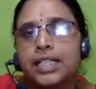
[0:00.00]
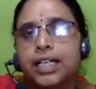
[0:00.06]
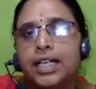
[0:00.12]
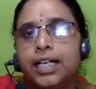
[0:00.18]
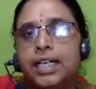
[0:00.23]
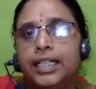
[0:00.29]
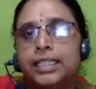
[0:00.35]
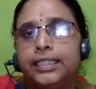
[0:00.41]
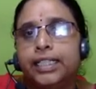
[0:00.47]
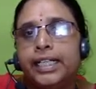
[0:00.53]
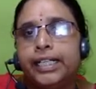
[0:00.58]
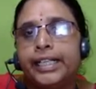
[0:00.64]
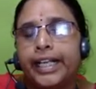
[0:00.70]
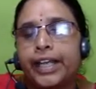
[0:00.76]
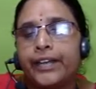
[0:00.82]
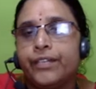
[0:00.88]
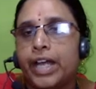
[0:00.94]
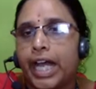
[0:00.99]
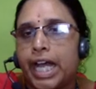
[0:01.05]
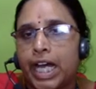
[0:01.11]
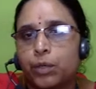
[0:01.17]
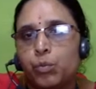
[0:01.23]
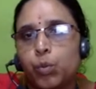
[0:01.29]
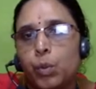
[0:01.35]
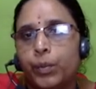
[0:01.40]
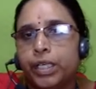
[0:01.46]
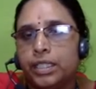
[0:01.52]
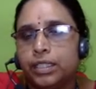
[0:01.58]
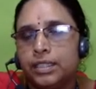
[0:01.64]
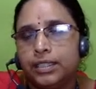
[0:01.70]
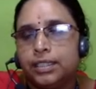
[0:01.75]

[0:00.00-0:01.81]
that drive air movement.